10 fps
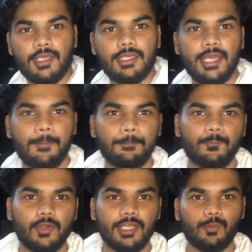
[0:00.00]
Yeah,
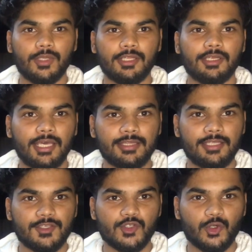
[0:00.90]
we're done with it. I
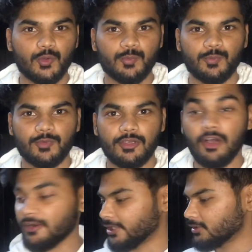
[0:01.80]
think so.
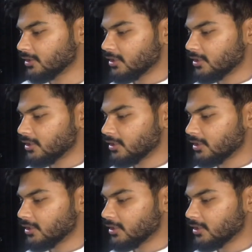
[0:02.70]
Alright.